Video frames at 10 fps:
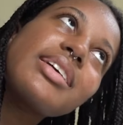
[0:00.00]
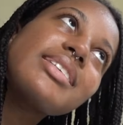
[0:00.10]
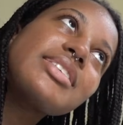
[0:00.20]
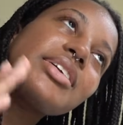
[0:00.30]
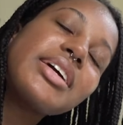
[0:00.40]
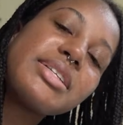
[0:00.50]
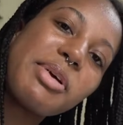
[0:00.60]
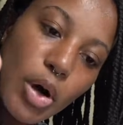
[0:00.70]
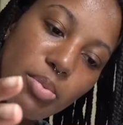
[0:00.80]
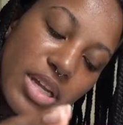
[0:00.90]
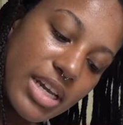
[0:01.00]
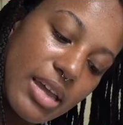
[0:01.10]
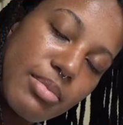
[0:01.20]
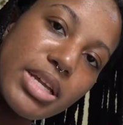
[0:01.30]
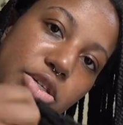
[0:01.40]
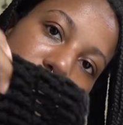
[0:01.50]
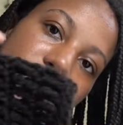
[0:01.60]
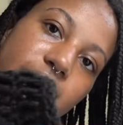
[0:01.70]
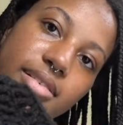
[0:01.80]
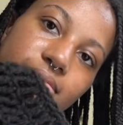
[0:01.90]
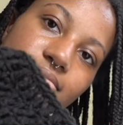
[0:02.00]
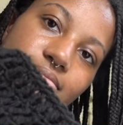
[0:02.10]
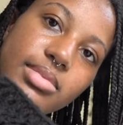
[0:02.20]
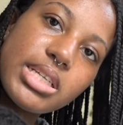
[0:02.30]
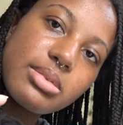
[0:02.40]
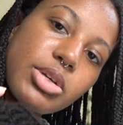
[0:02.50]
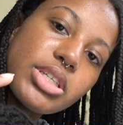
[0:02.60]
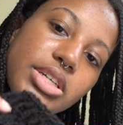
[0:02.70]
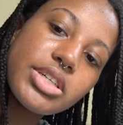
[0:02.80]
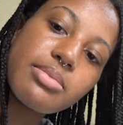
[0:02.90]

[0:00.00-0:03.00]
it's not like I spent all my time and just did this small section.